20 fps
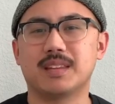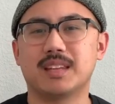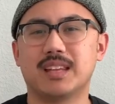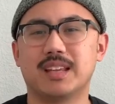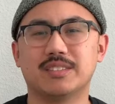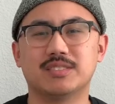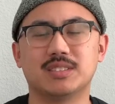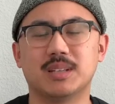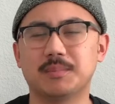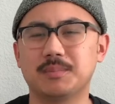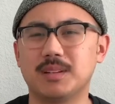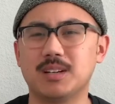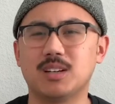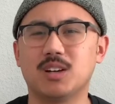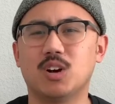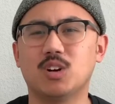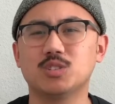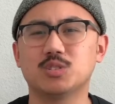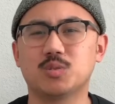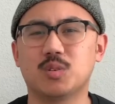if something
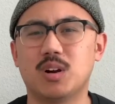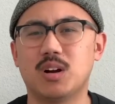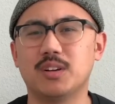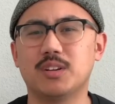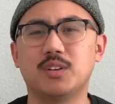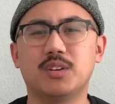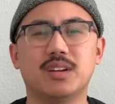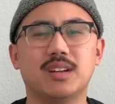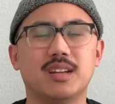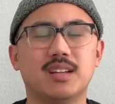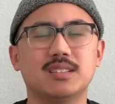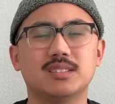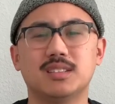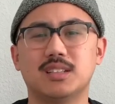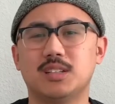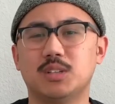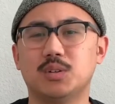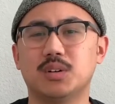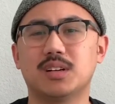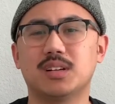goes wrong, you could
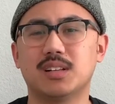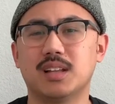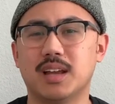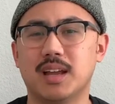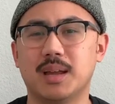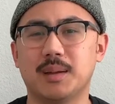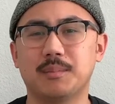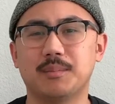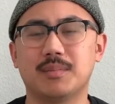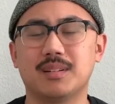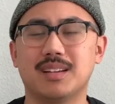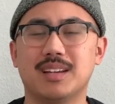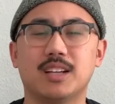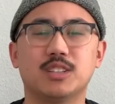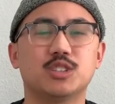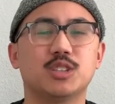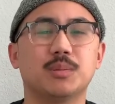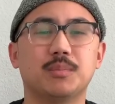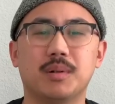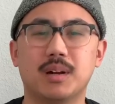easily do a claim,
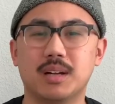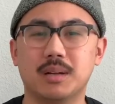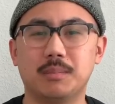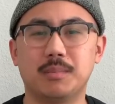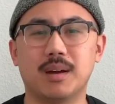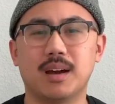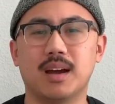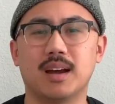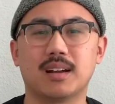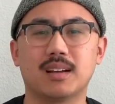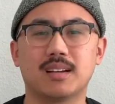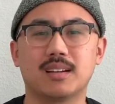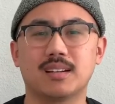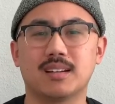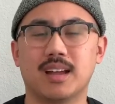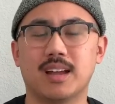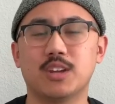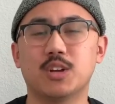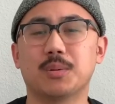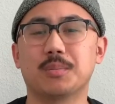get your money back,
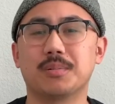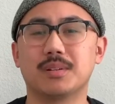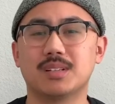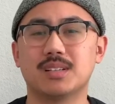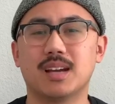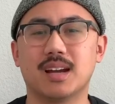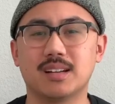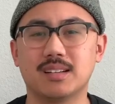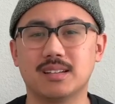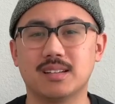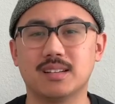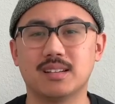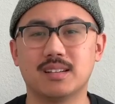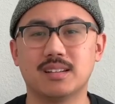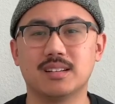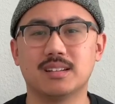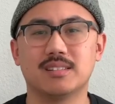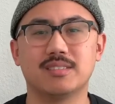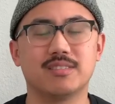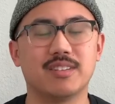and you're protected.
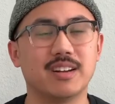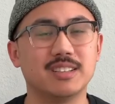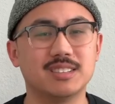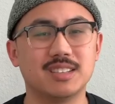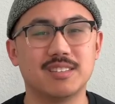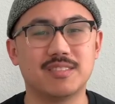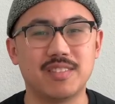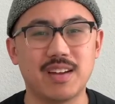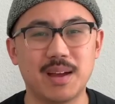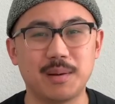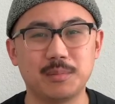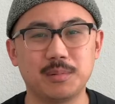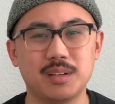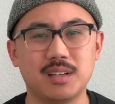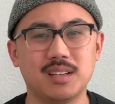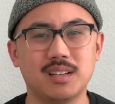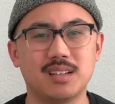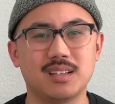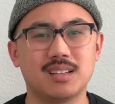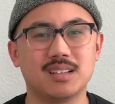Friends and
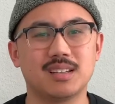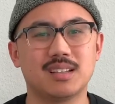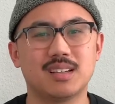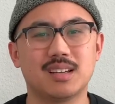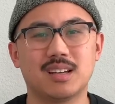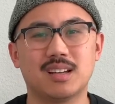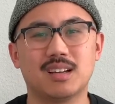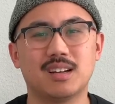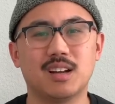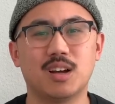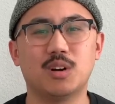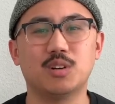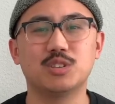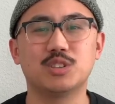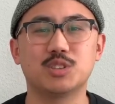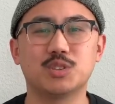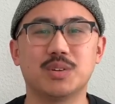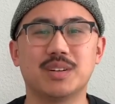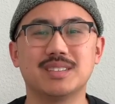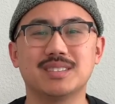family, no
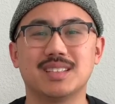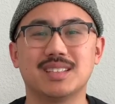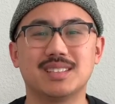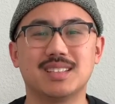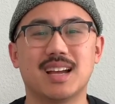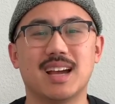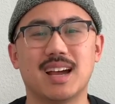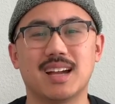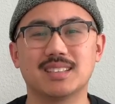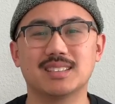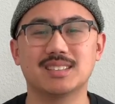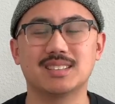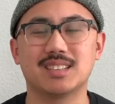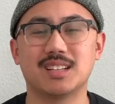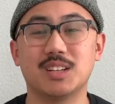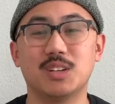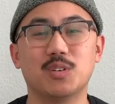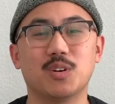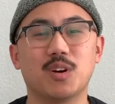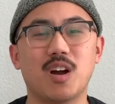strings attached.
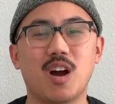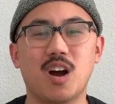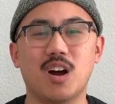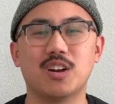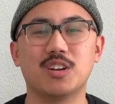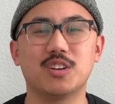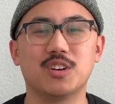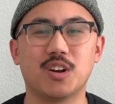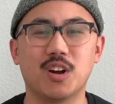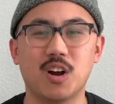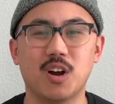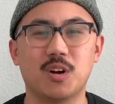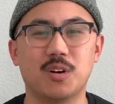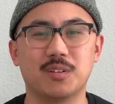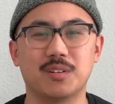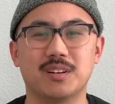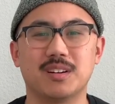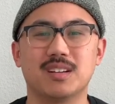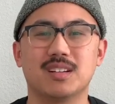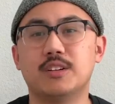You are on your
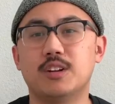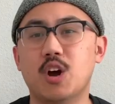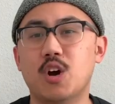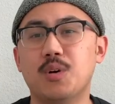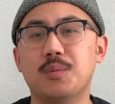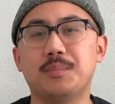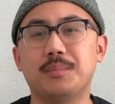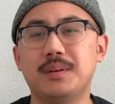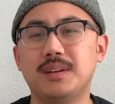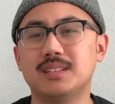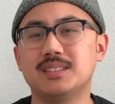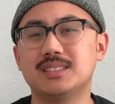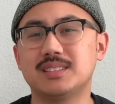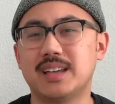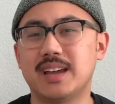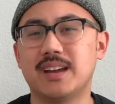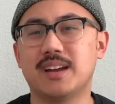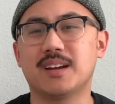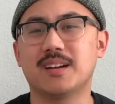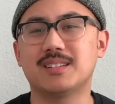own. Don't be
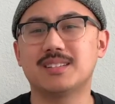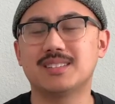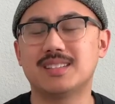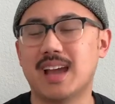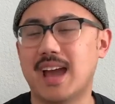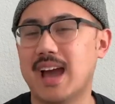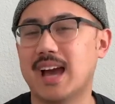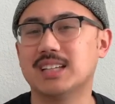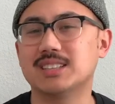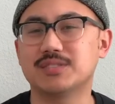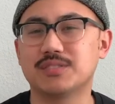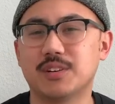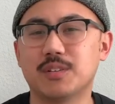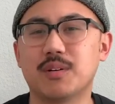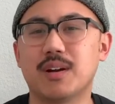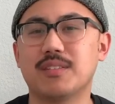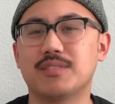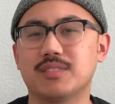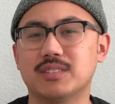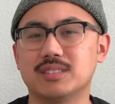scared to ask for
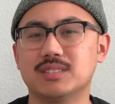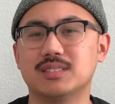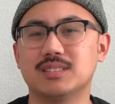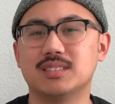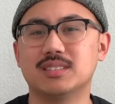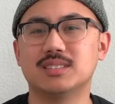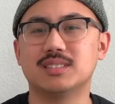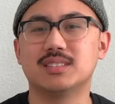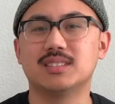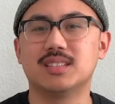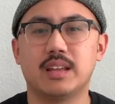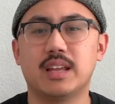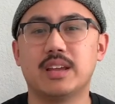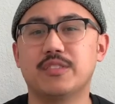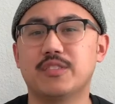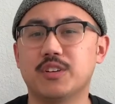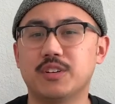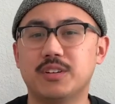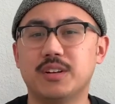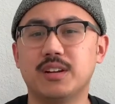references.
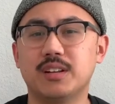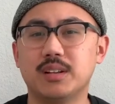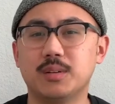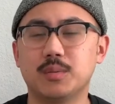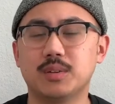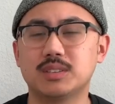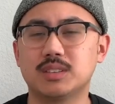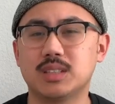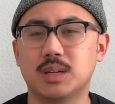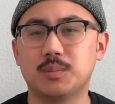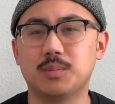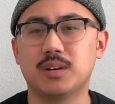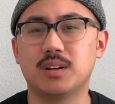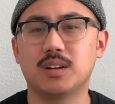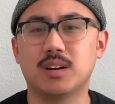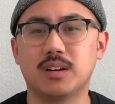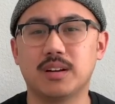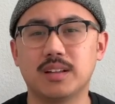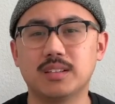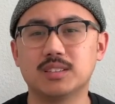If you're dealing with someone
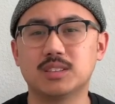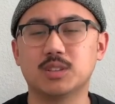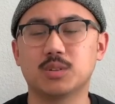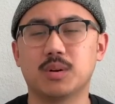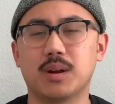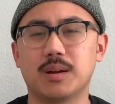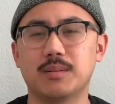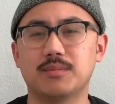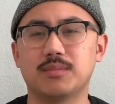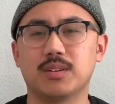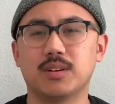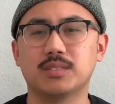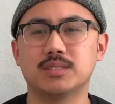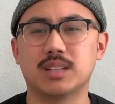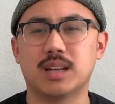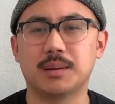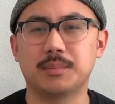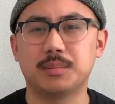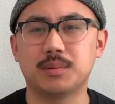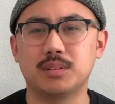on Instagram, for
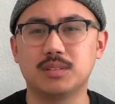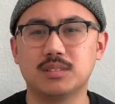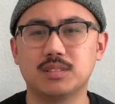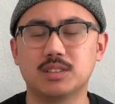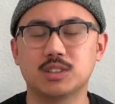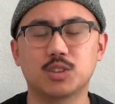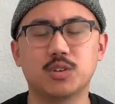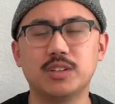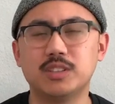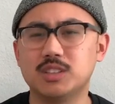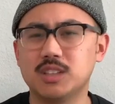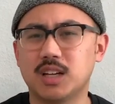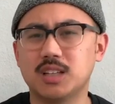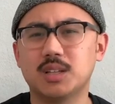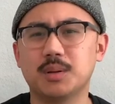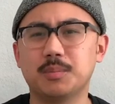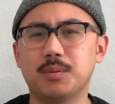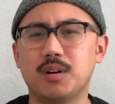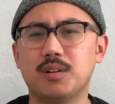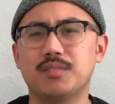example, screenshot
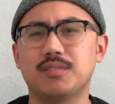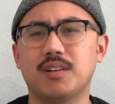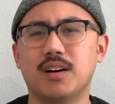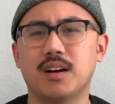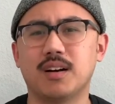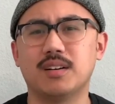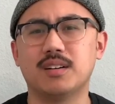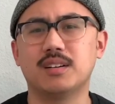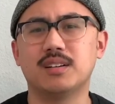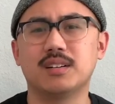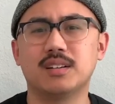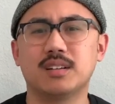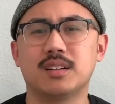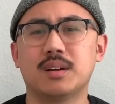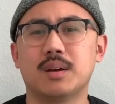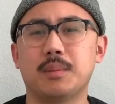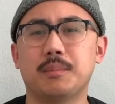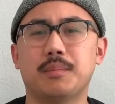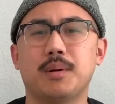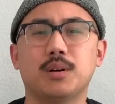their profile,
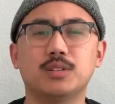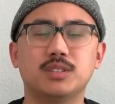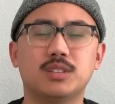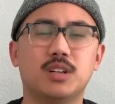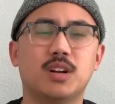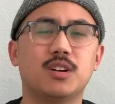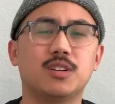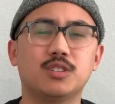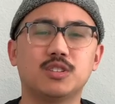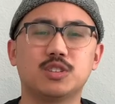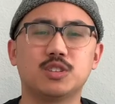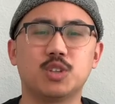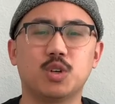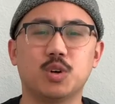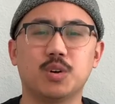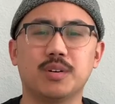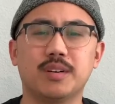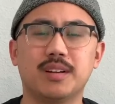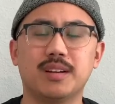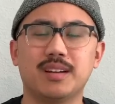post it on your
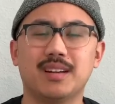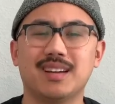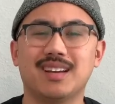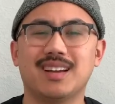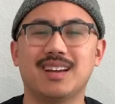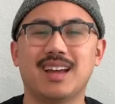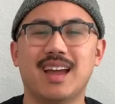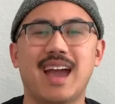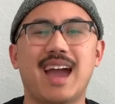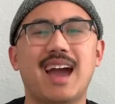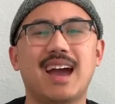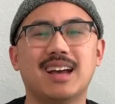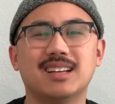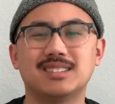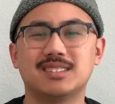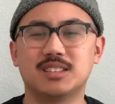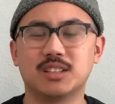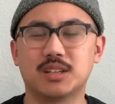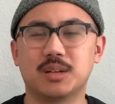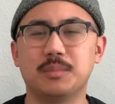story,
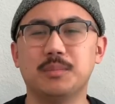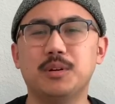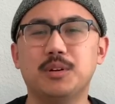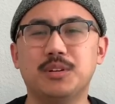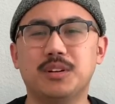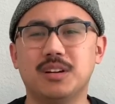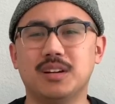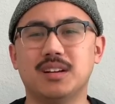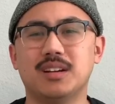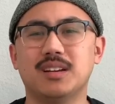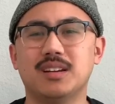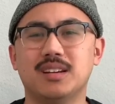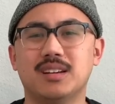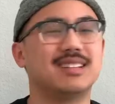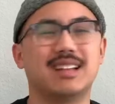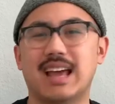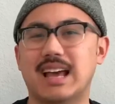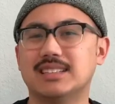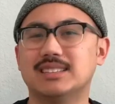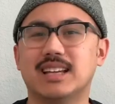ask the community,
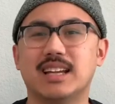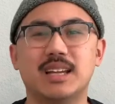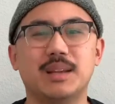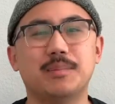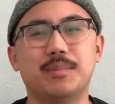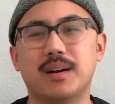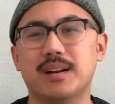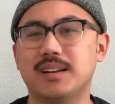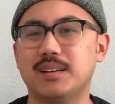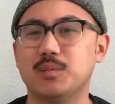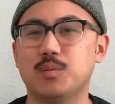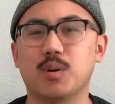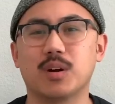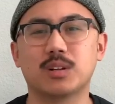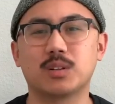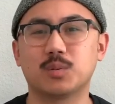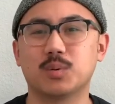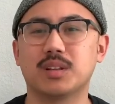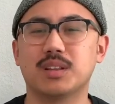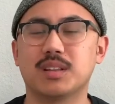has anybody
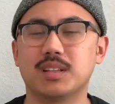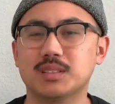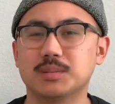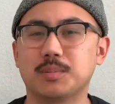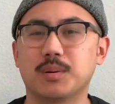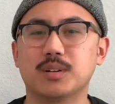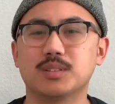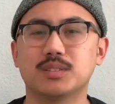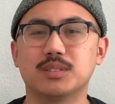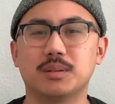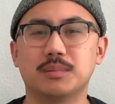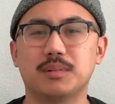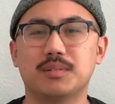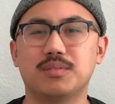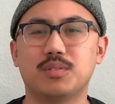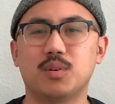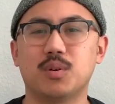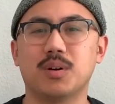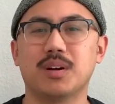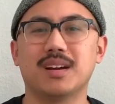worked with this person
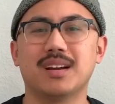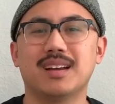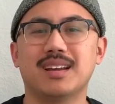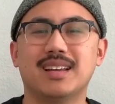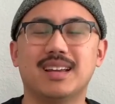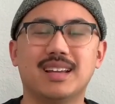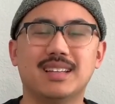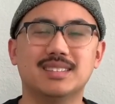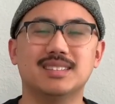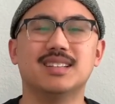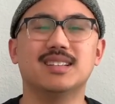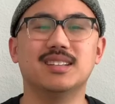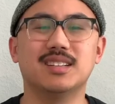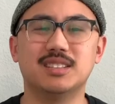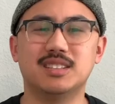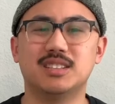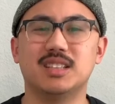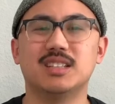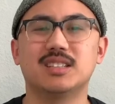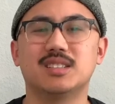before? Is it
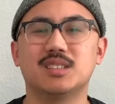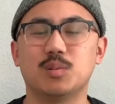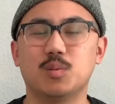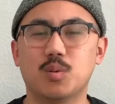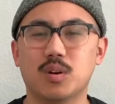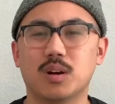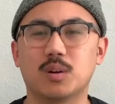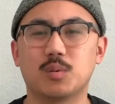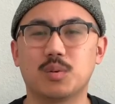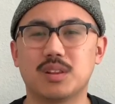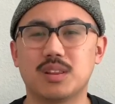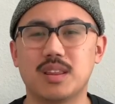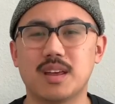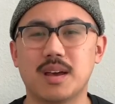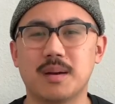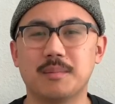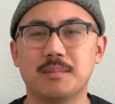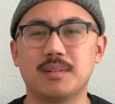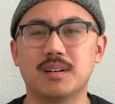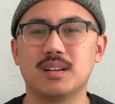legit to work with
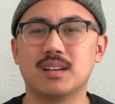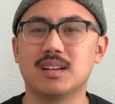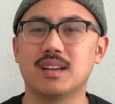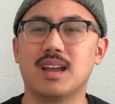them?